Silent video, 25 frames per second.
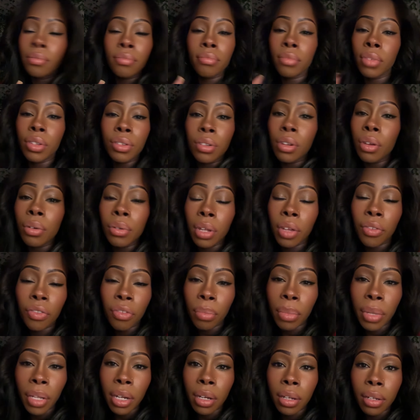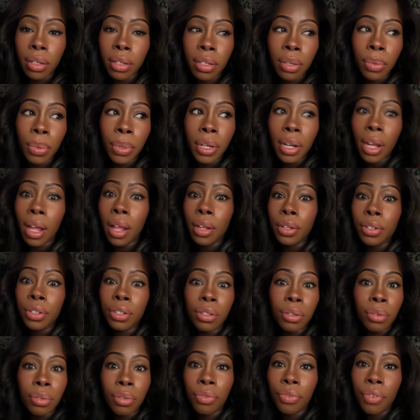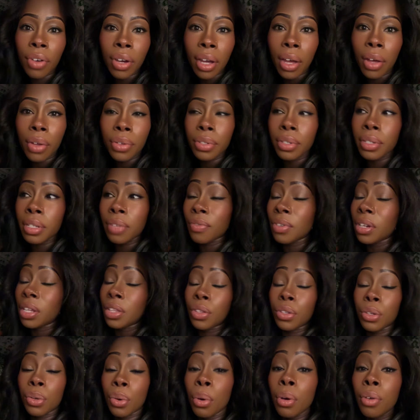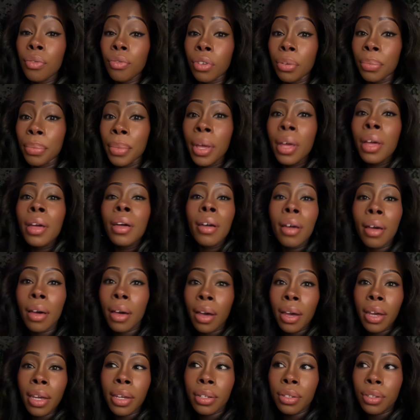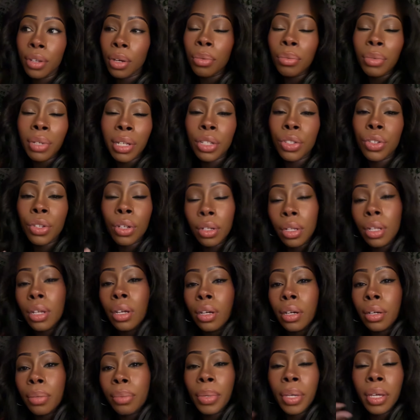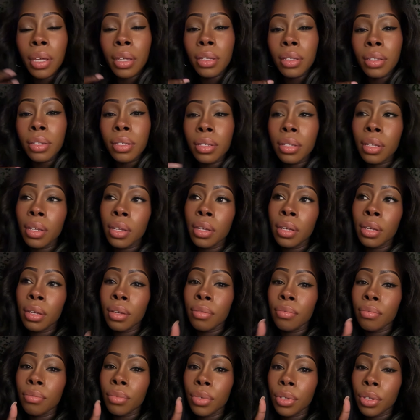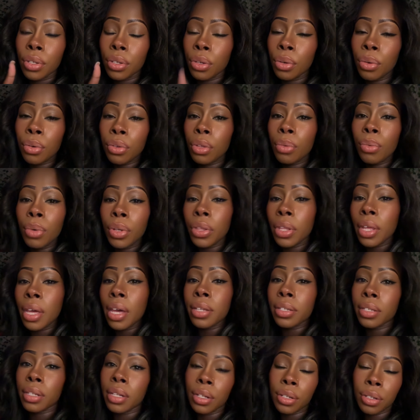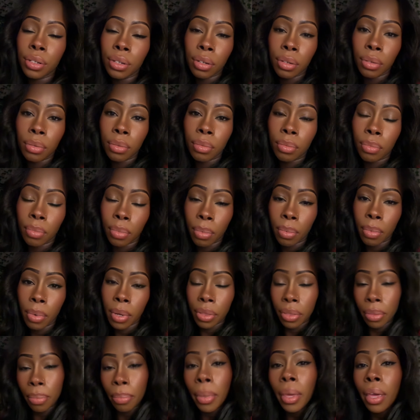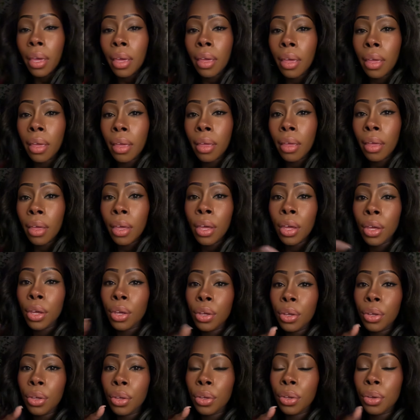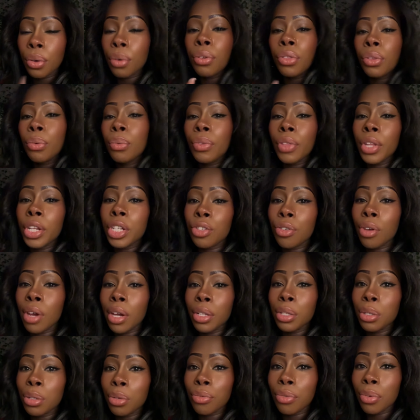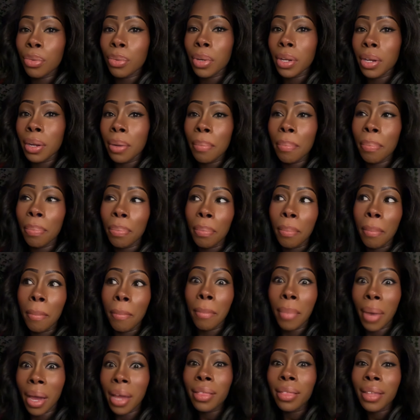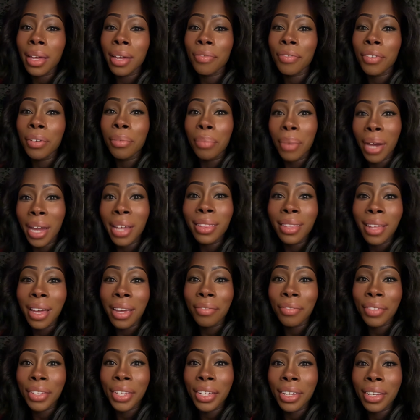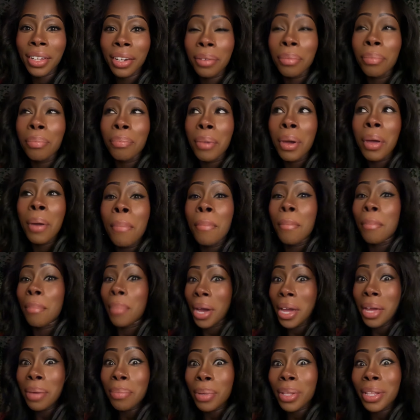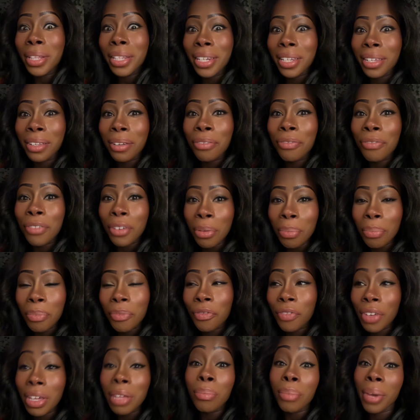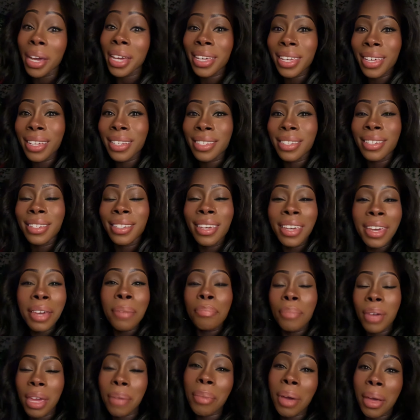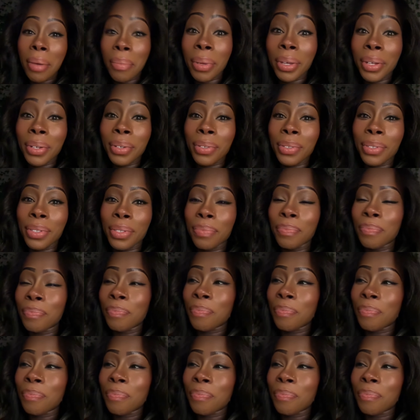There's no need for me to acknowledge who the fuck else is even in this courtroom. I don't need to look because you're the one that has an issue with me. You're the one that's trying to ruin my life and my livelihood and my ability to feed my kids and pay my bills.